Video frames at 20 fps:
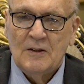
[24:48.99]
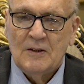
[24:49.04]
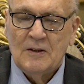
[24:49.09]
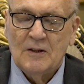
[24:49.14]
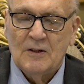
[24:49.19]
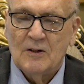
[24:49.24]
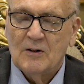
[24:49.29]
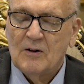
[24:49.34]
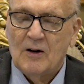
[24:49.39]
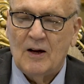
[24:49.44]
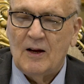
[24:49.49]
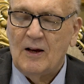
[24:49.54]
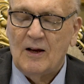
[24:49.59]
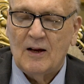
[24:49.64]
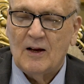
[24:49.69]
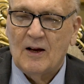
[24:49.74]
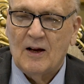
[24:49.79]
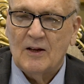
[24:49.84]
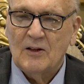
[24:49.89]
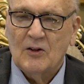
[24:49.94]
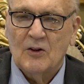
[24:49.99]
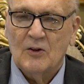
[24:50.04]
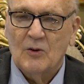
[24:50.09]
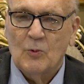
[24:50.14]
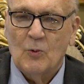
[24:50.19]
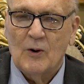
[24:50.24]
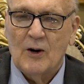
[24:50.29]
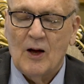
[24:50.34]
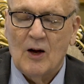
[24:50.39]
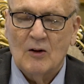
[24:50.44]
You know, I could
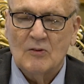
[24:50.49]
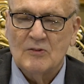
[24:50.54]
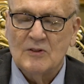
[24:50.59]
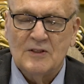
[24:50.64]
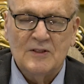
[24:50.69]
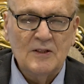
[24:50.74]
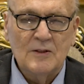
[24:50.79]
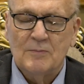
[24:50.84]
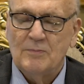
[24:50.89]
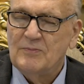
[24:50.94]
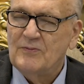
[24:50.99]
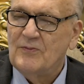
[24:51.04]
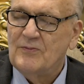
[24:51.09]
have went out and did